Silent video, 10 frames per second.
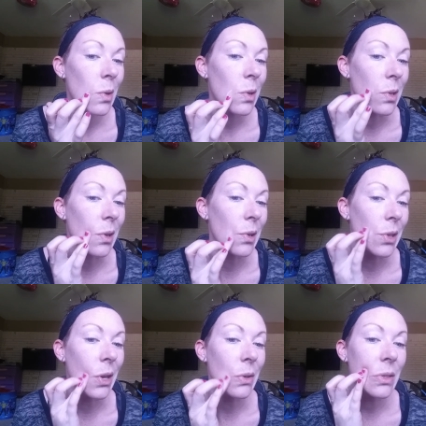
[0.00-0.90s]
because I
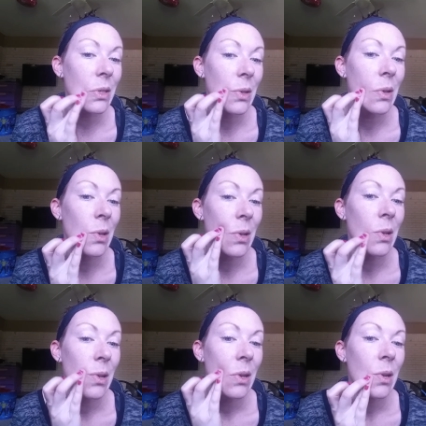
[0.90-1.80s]
earned those.
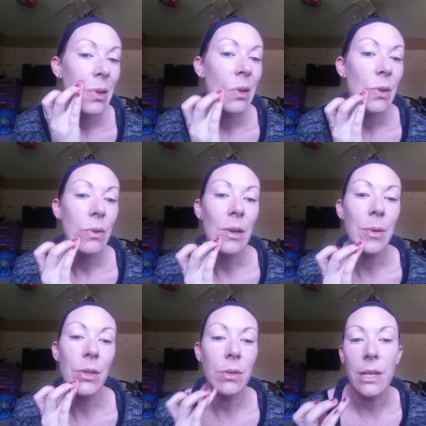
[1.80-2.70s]

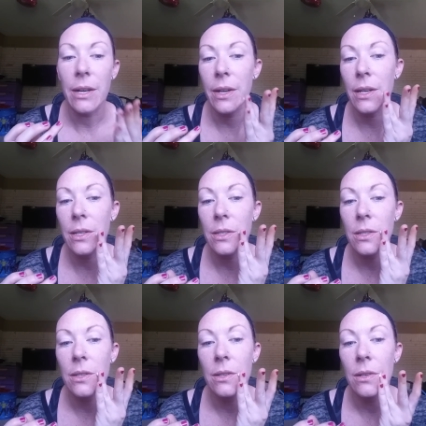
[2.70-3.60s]
Rub in those areas.